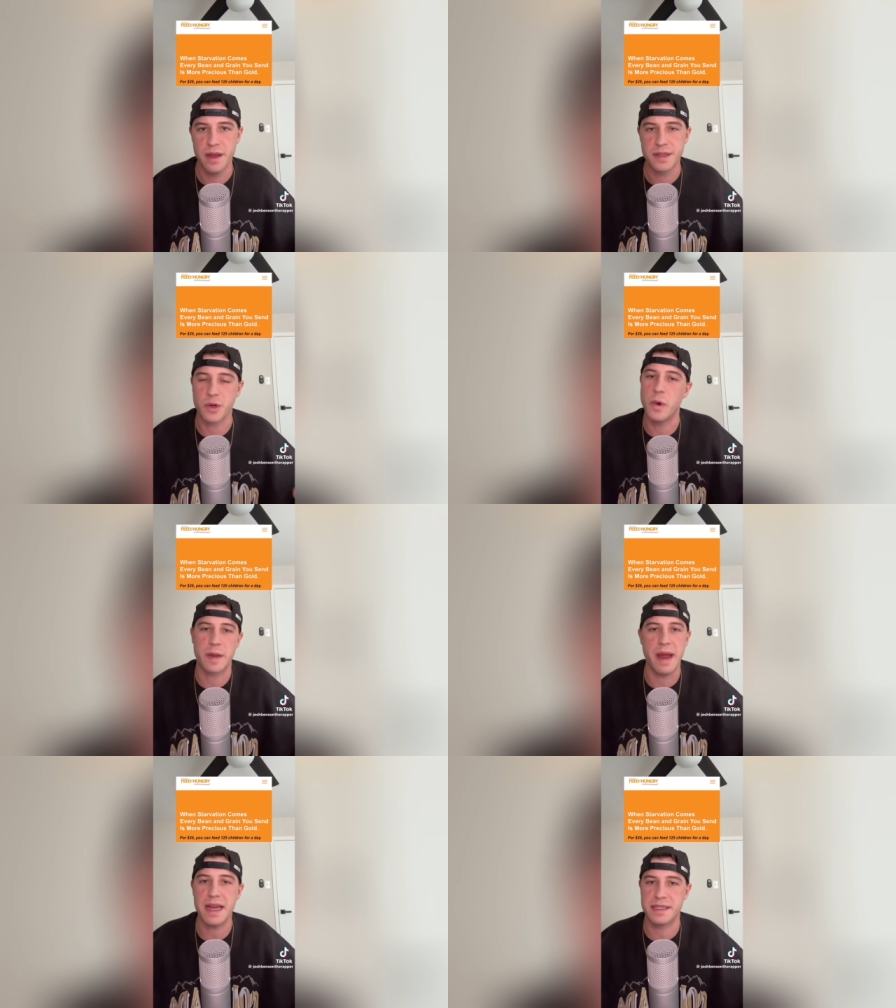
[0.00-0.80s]
So quick
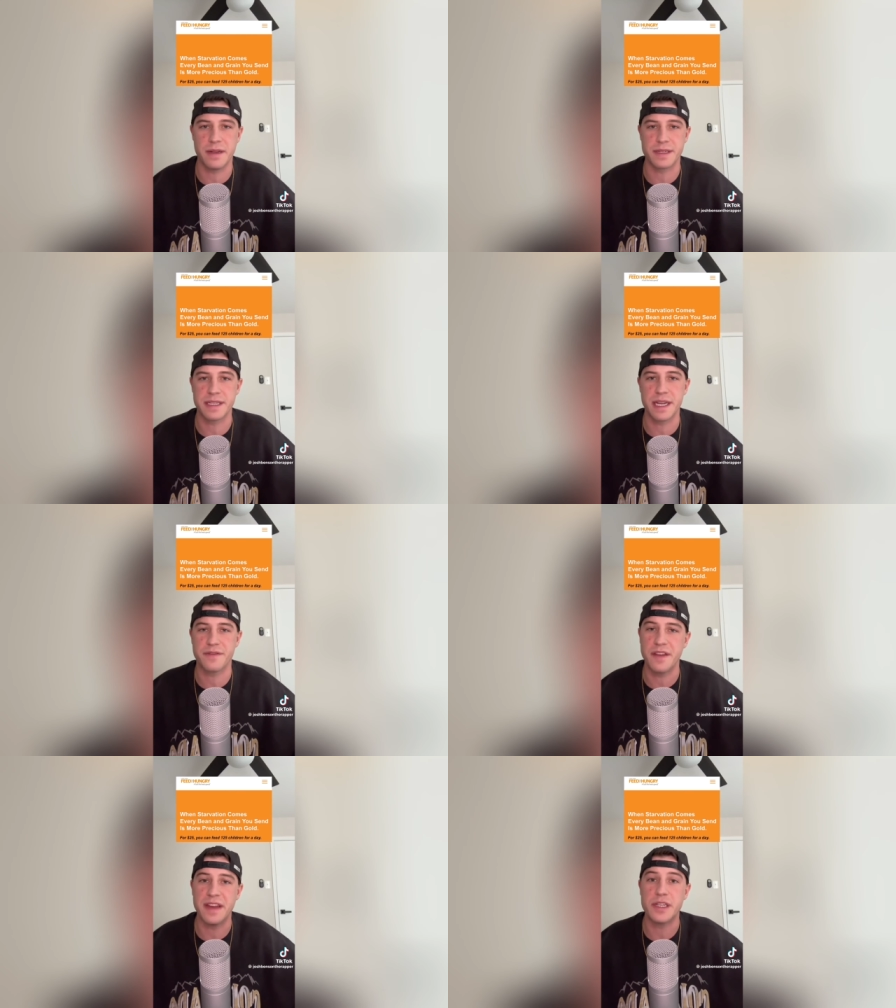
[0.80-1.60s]
math tells us that if
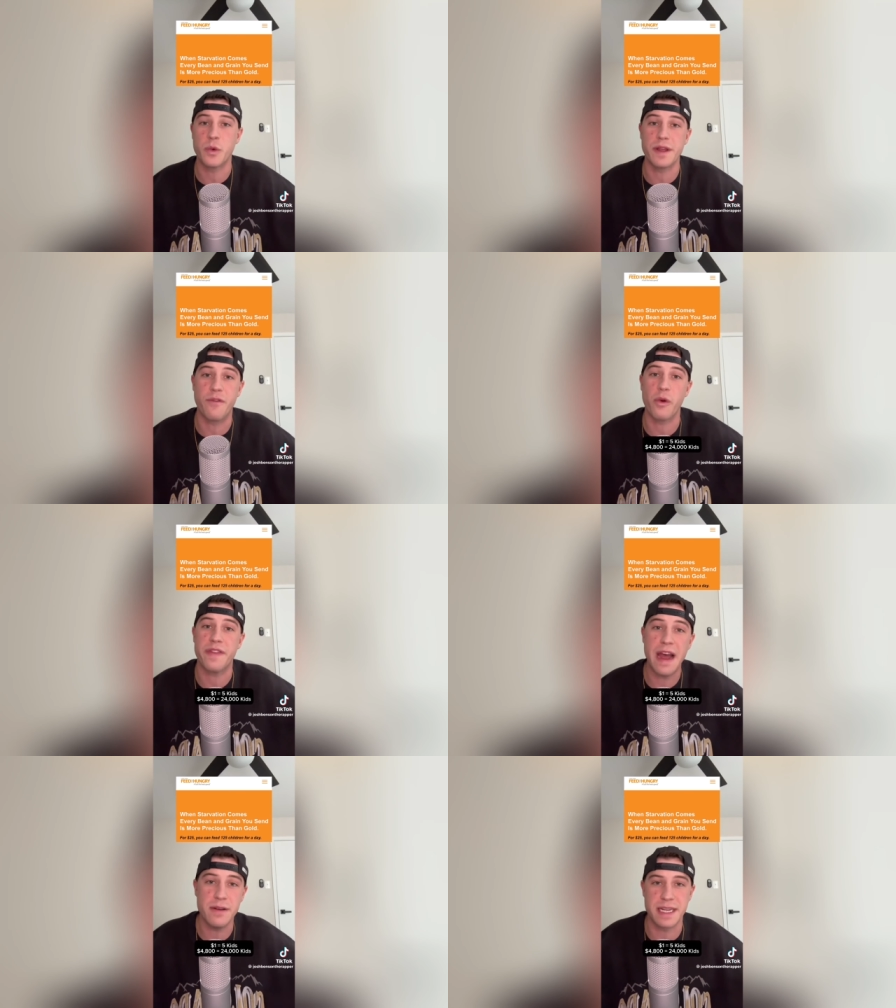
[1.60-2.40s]
they fed
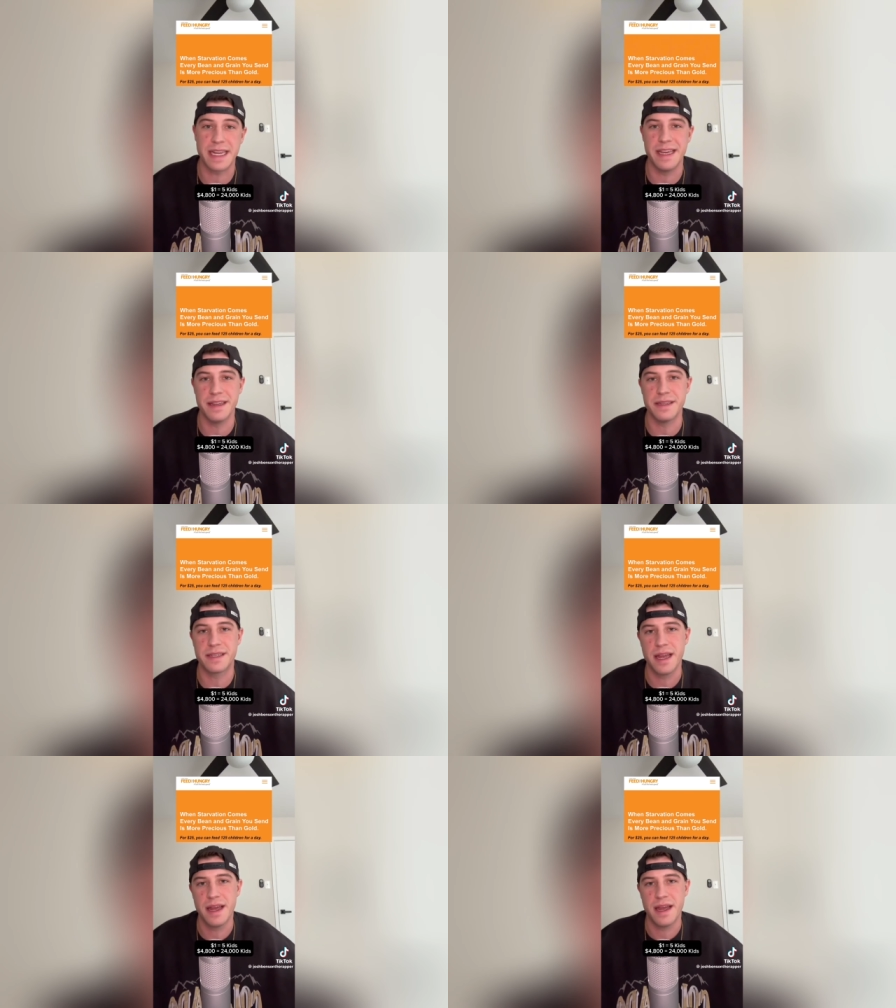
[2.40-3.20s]
24,000
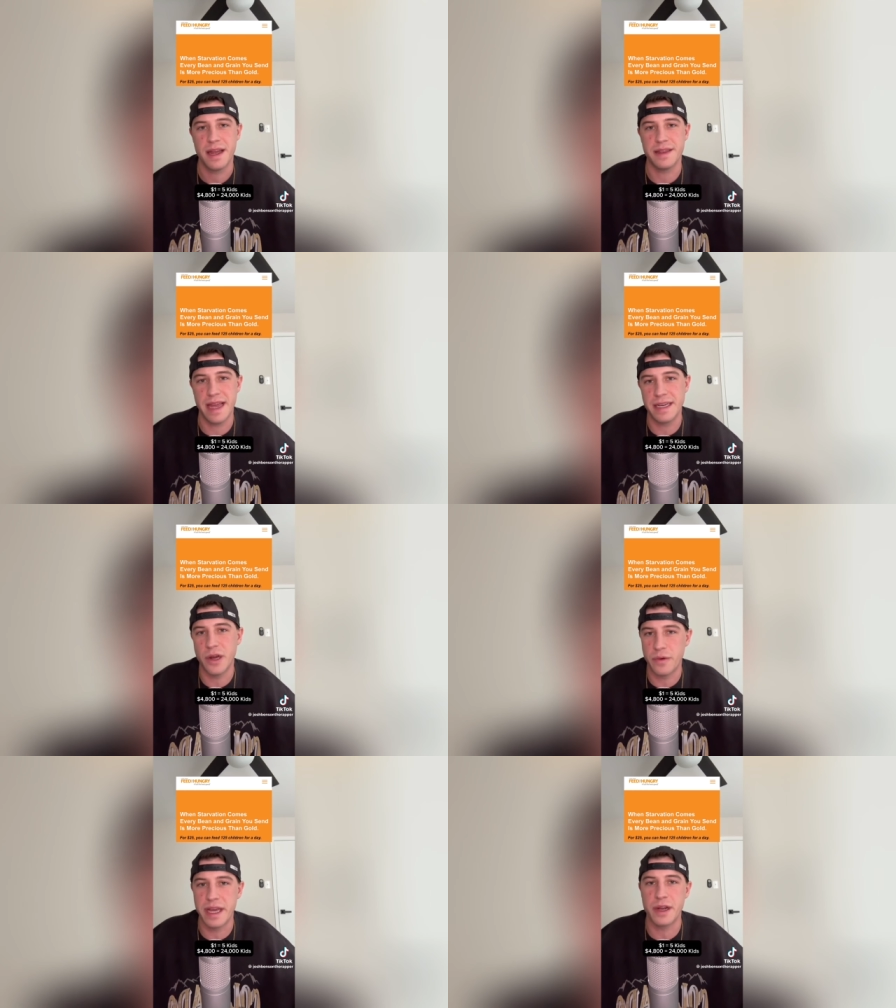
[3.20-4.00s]
kids, they
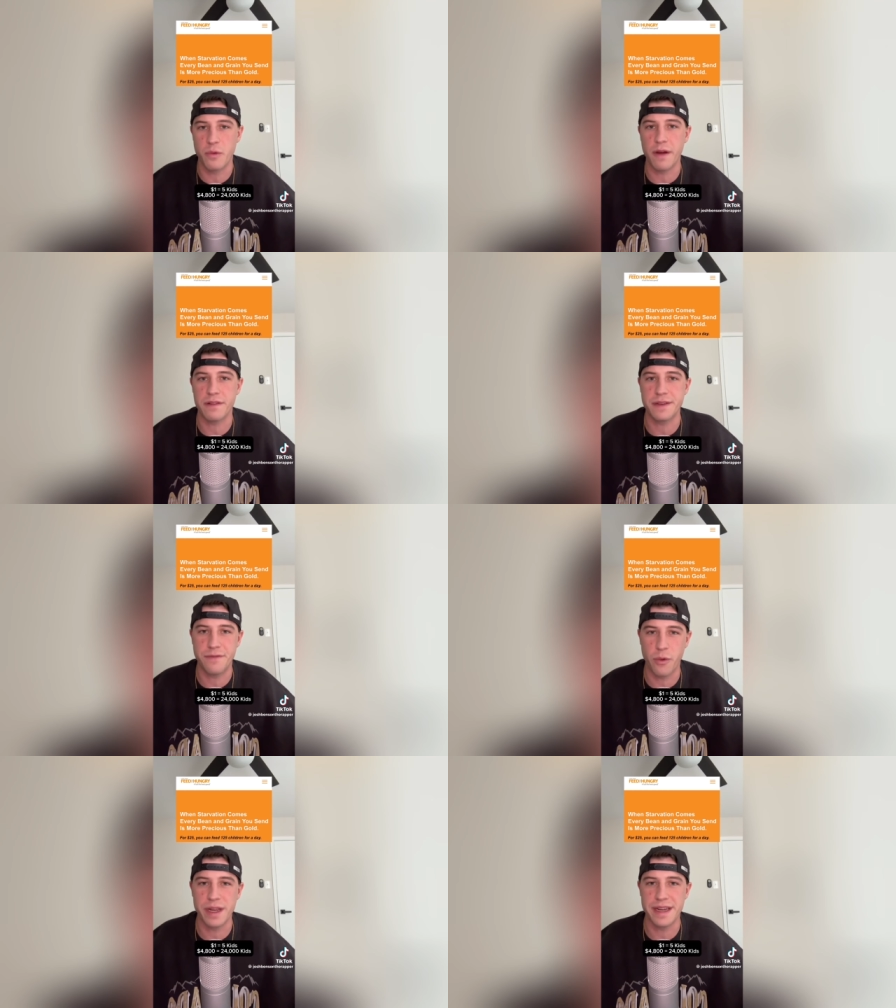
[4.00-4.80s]
donated roughly
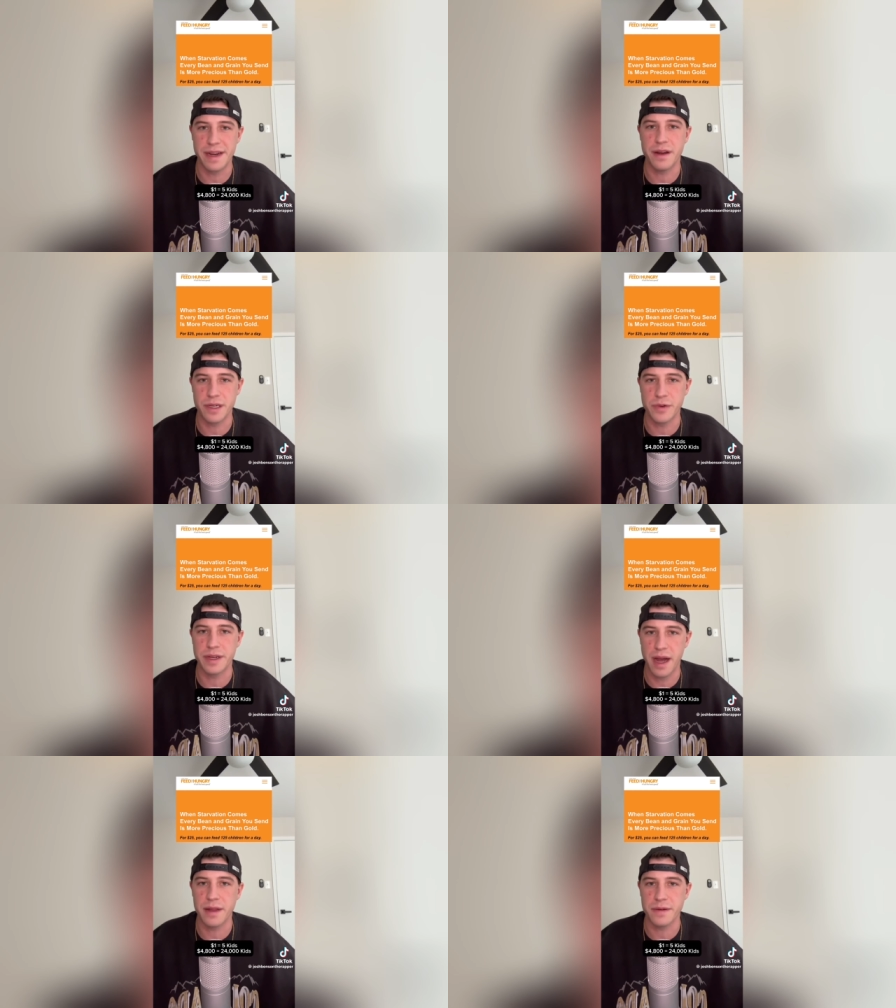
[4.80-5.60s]

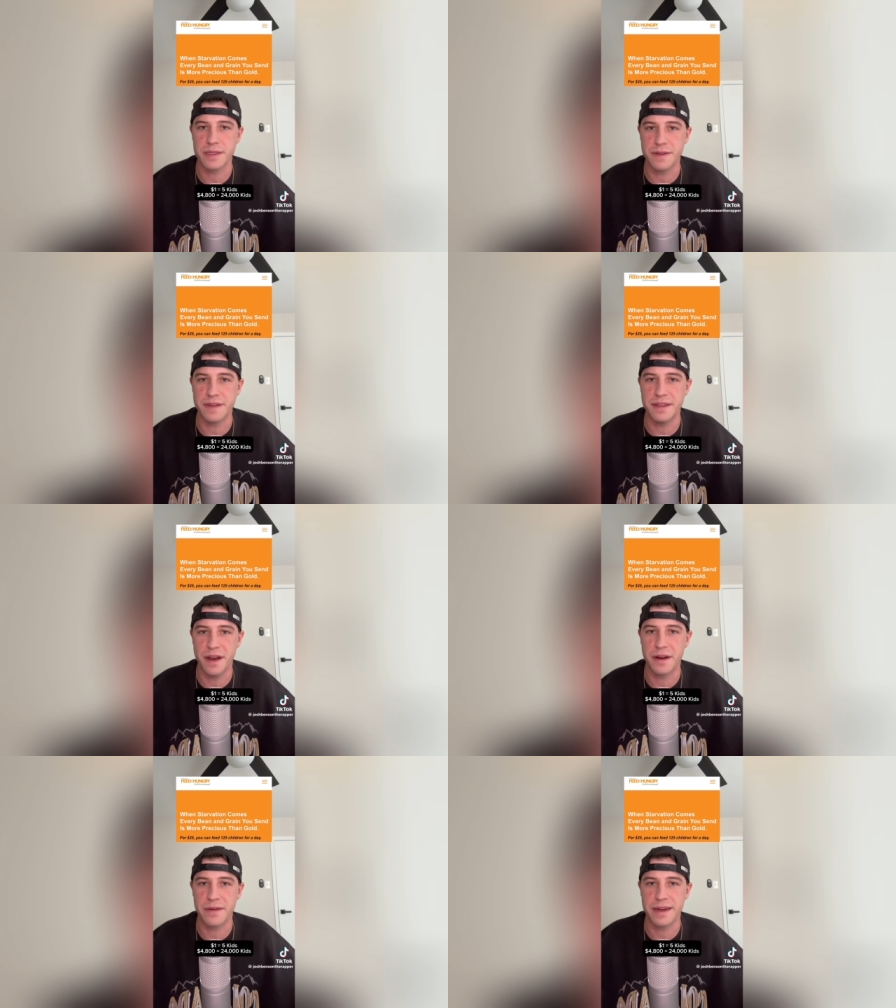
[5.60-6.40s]
$4,800 to feed the
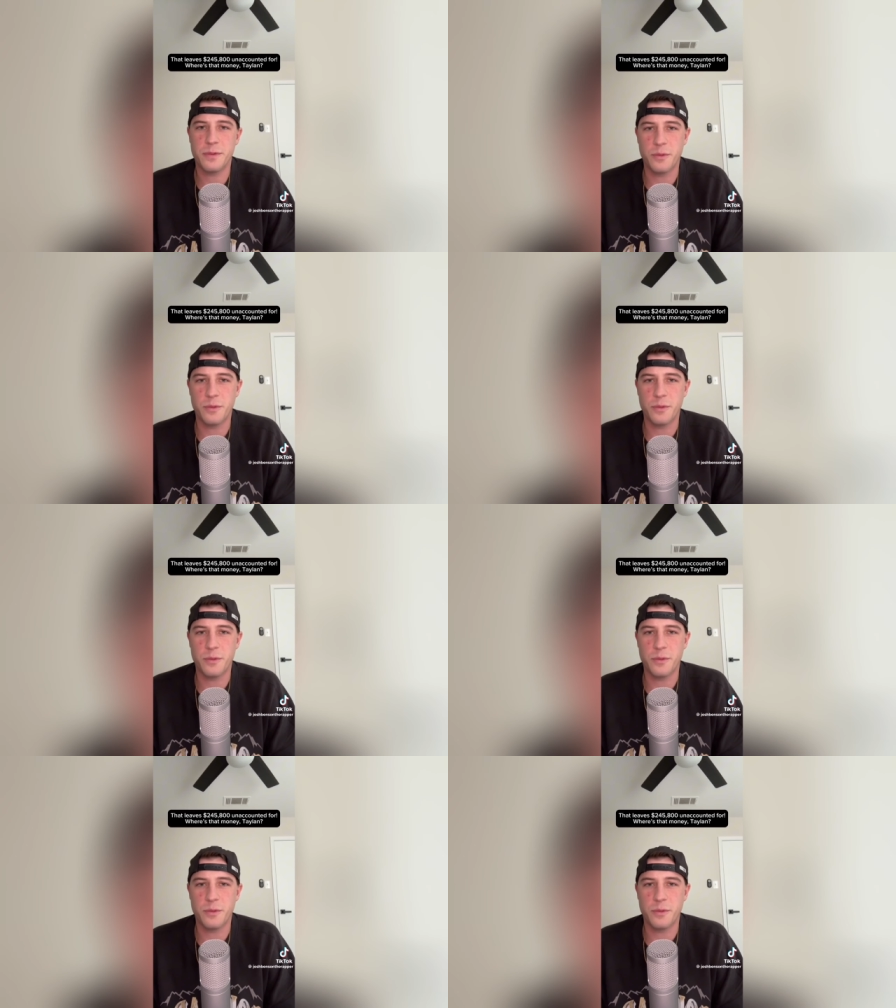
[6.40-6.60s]
hungry.